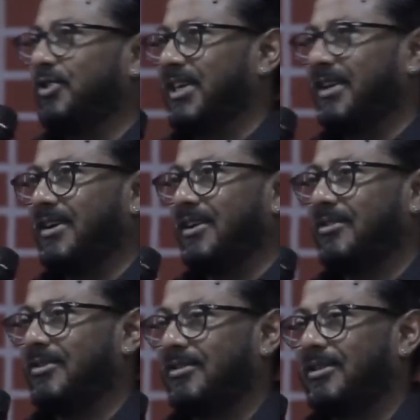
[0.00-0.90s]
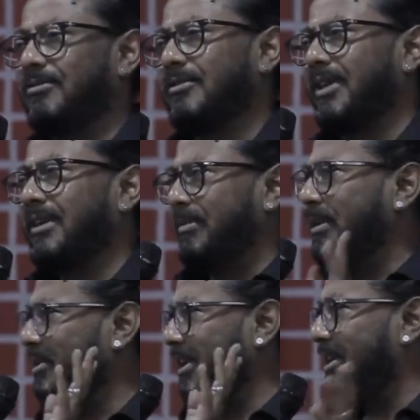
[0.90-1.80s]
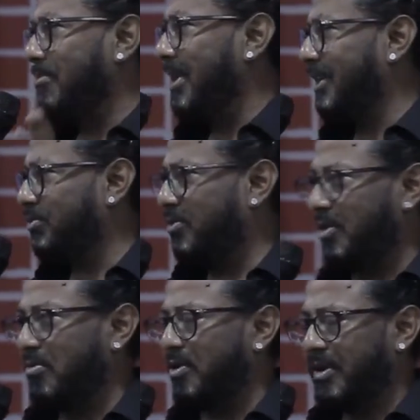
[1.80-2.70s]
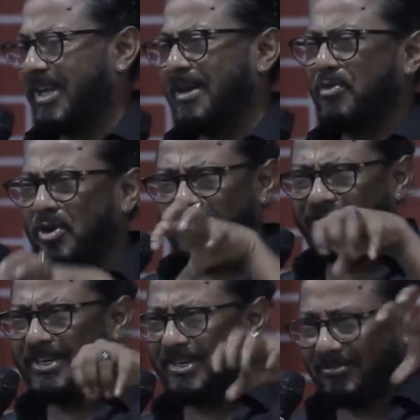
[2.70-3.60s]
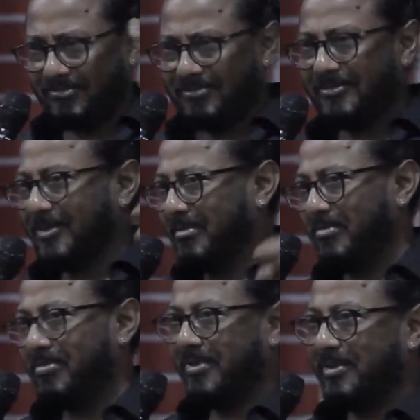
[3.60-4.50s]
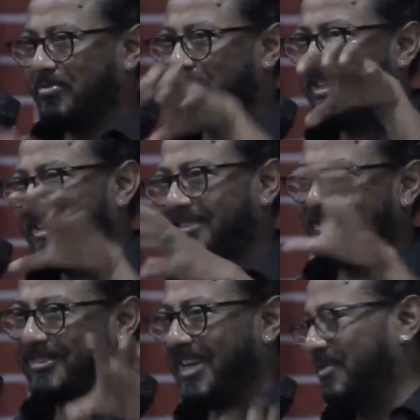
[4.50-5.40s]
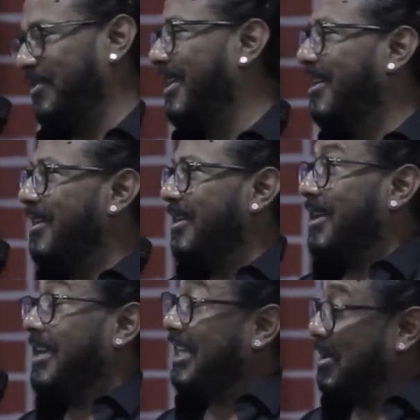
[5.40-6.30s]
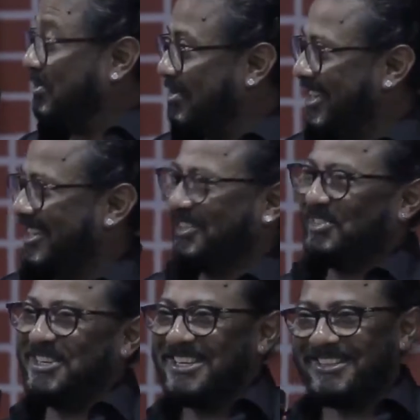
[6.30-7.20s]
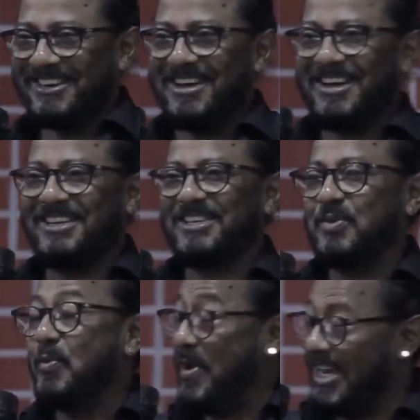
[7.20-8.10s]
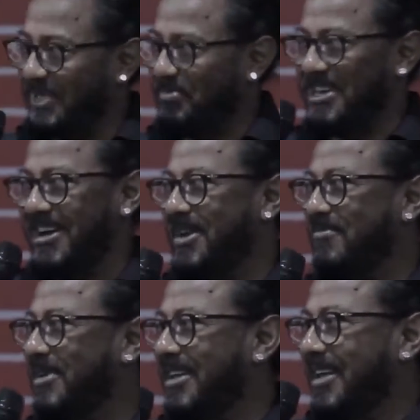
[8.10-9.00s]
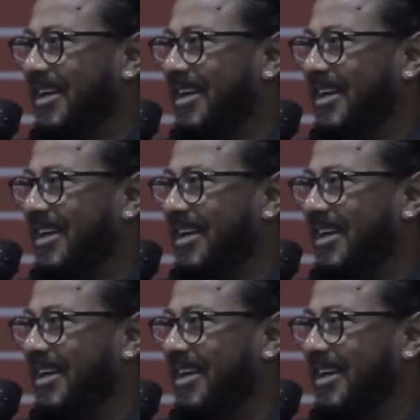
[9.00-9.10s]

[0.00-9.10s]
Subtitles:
the hotel, and I thought that, okay, maybe he'll come back tomorrow morning. I'm not a very possessive that way. He comes back at 3 in the night, wakes me up,